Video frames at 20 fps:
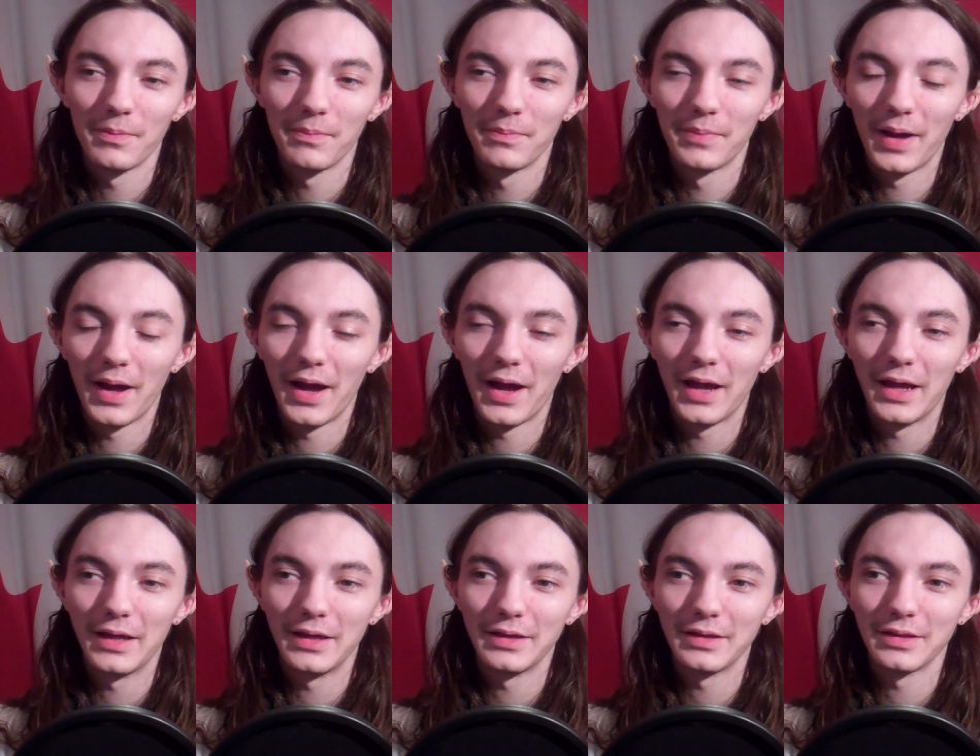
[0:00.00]

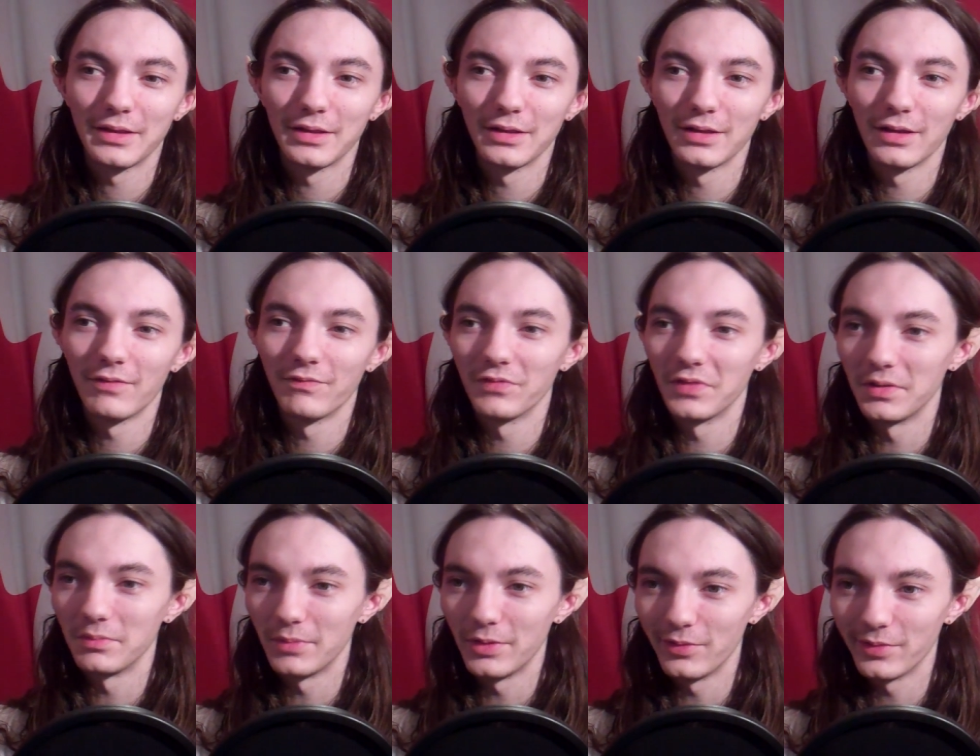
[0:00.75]
by the
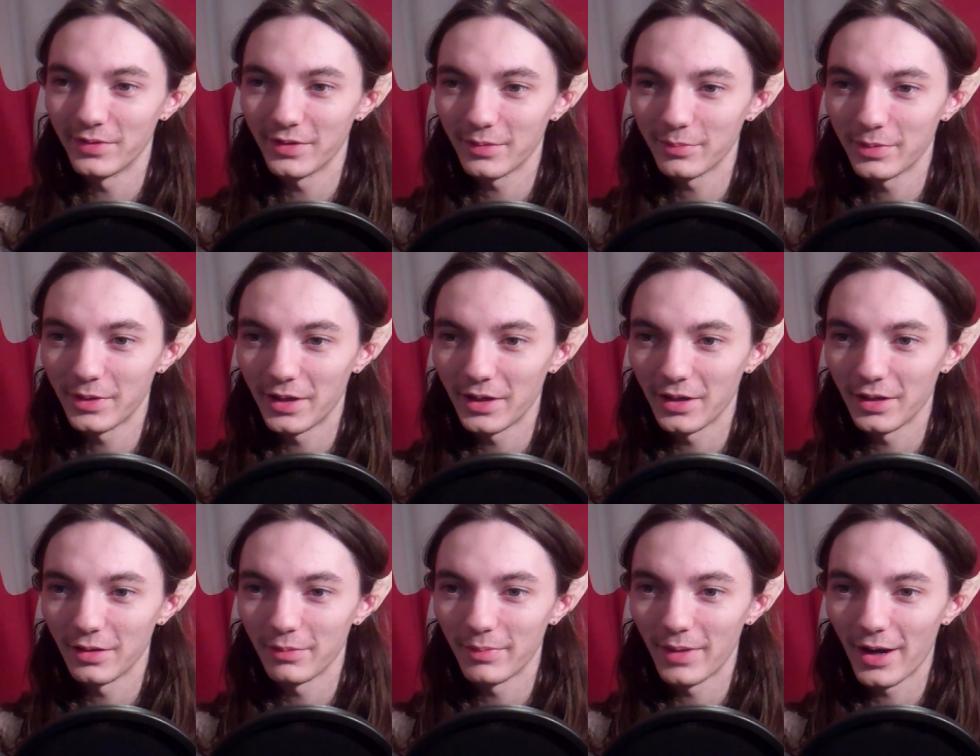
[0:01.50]
lovely music playing
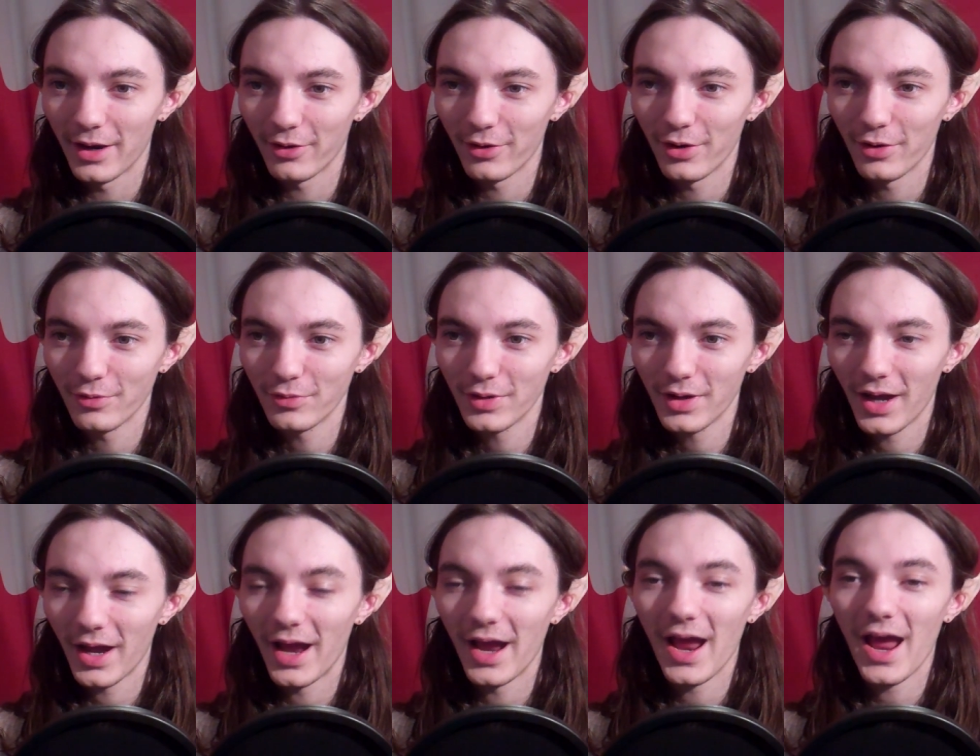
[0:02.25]
in the background,
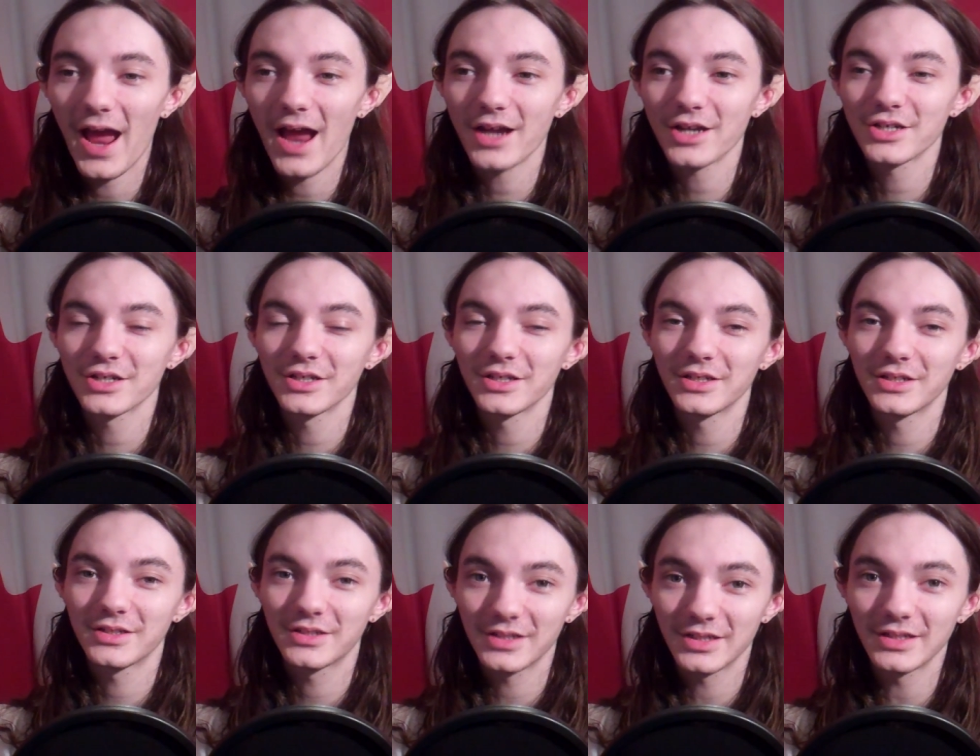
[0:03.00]
I actually
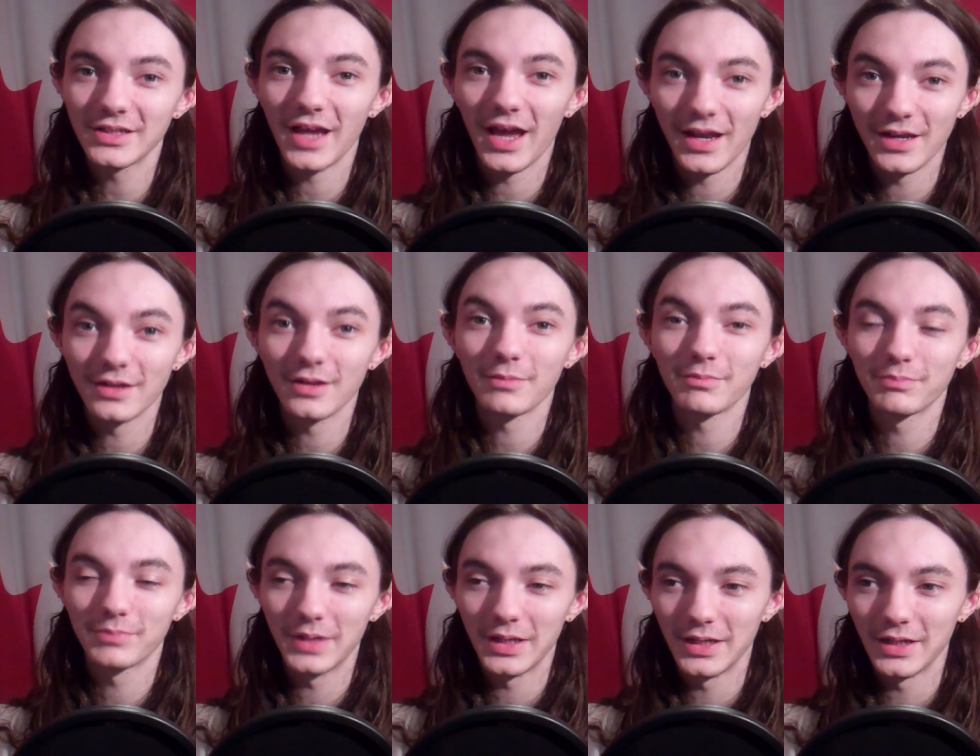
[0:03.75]
did end up
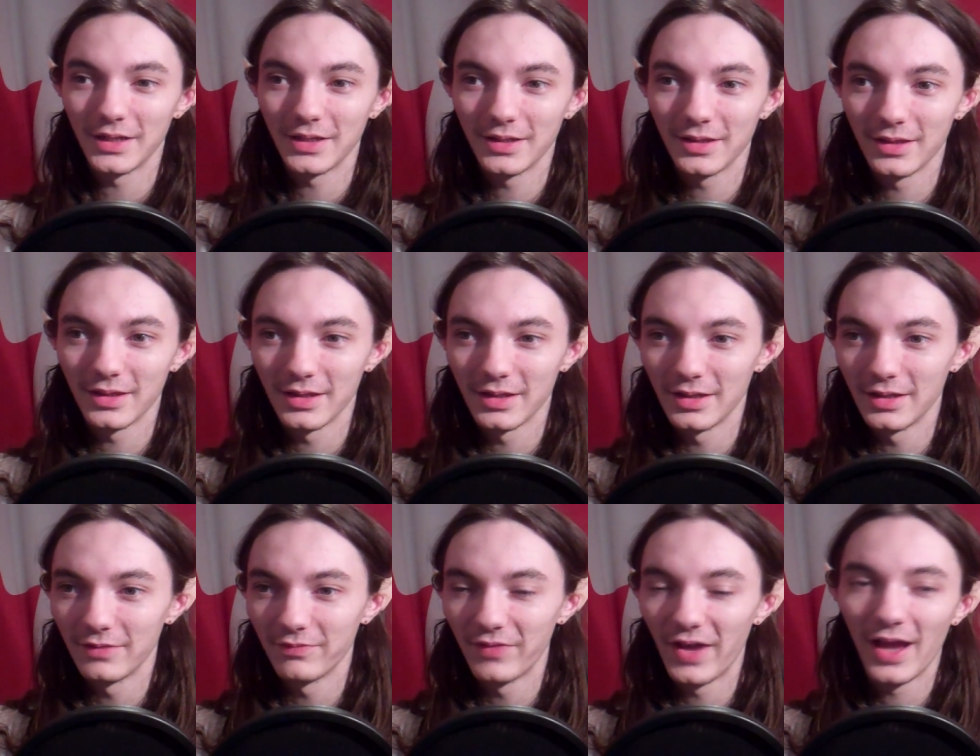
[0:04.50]
beating
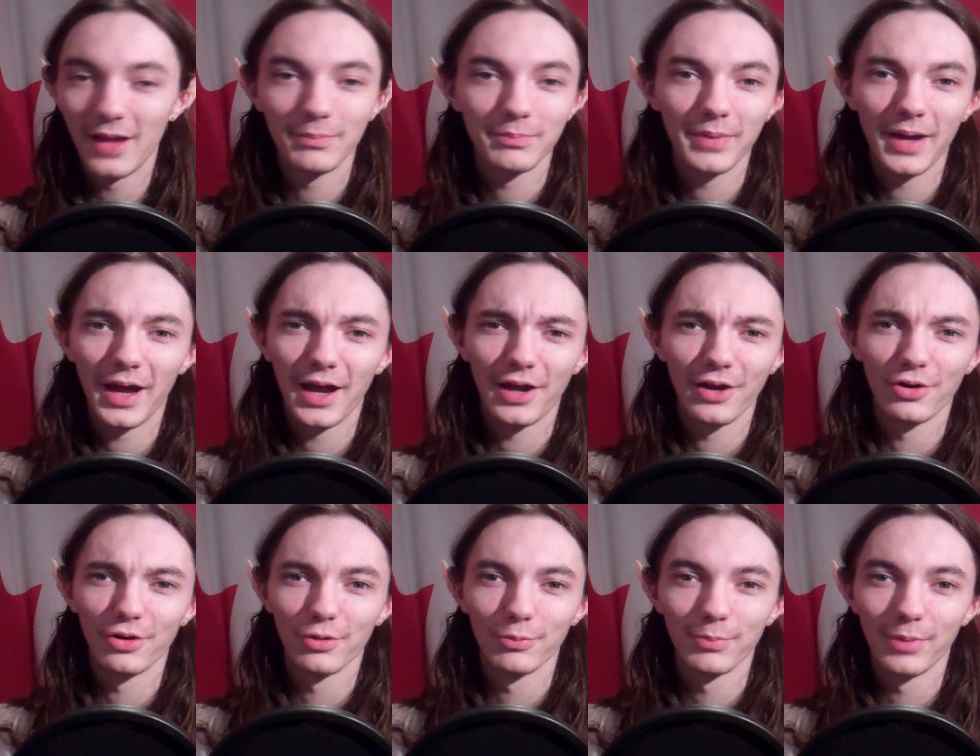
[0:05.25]
the
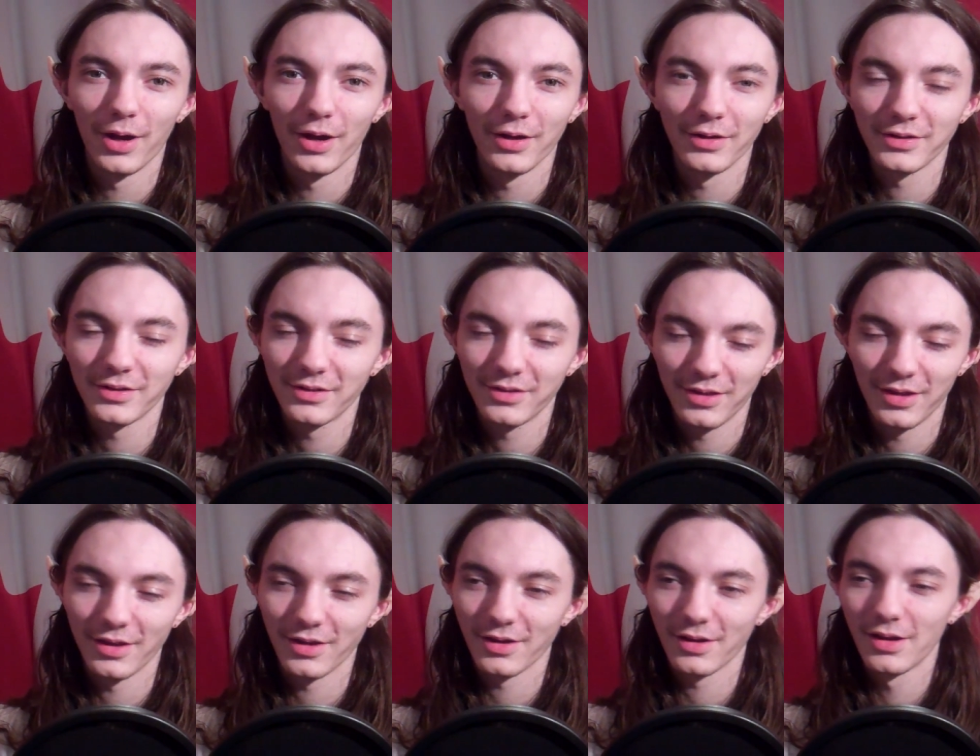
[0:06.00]
vampire boss
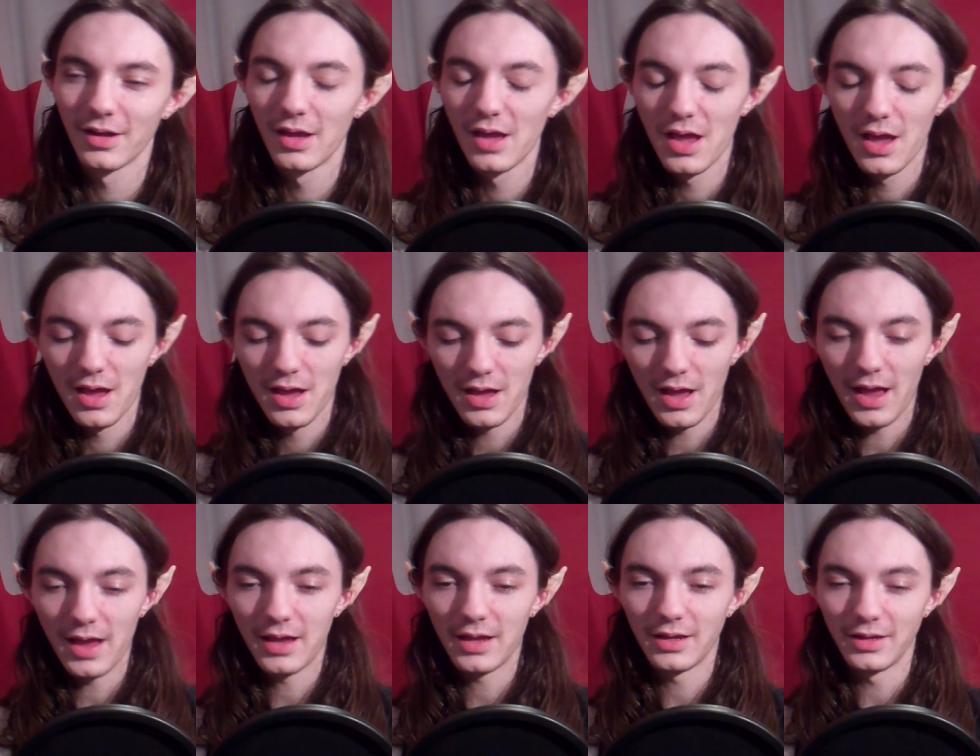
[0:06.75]
thing
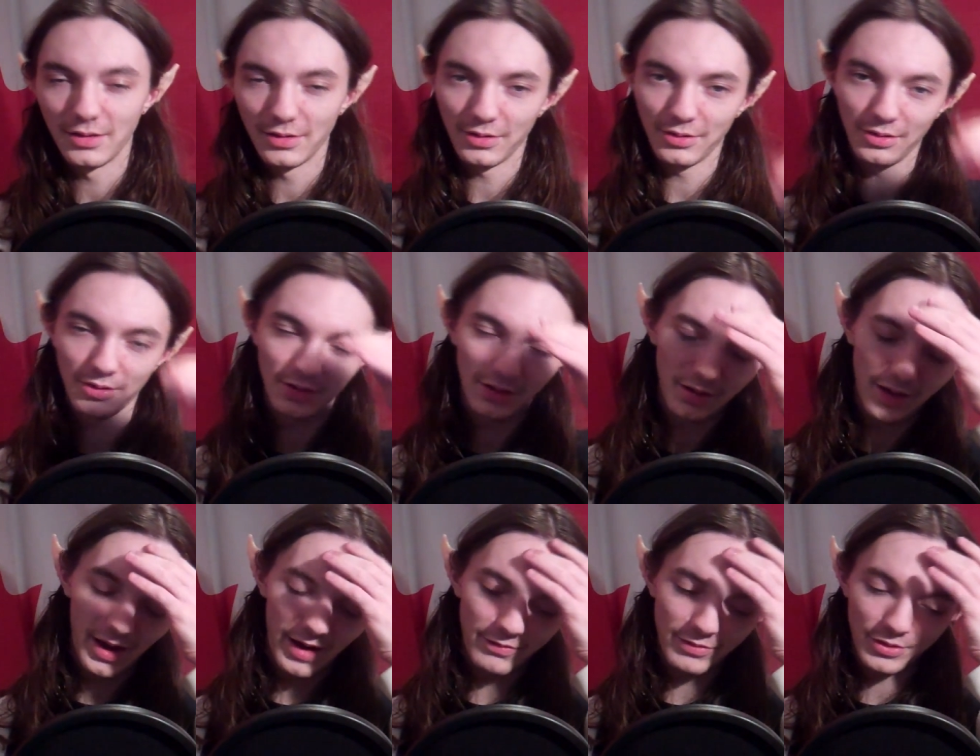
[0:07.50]
in the
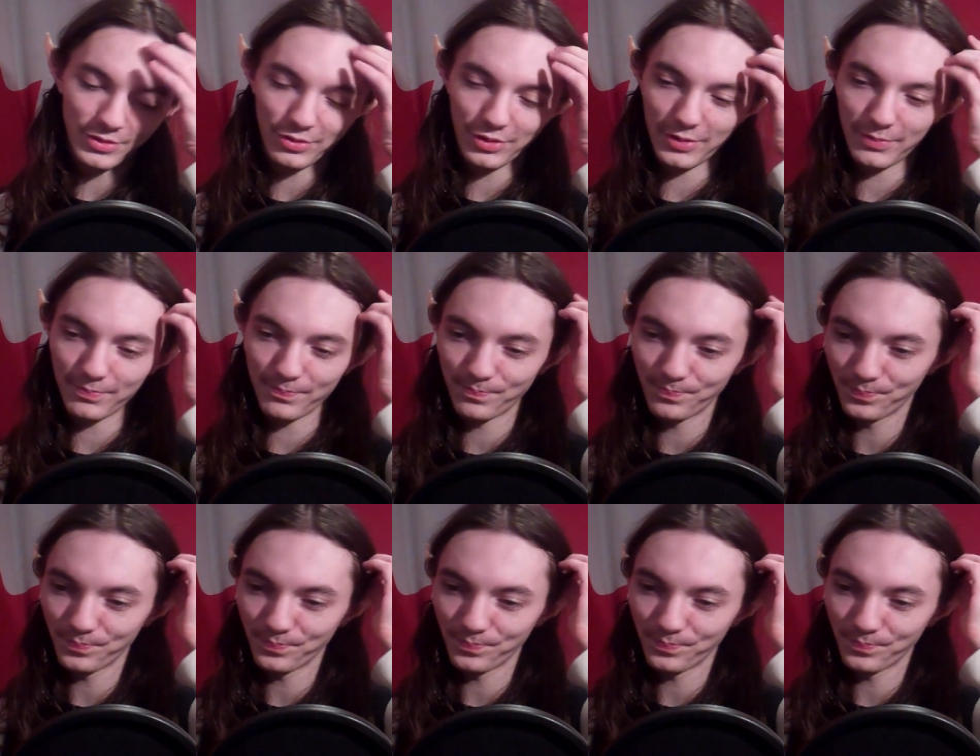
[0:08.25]
live stream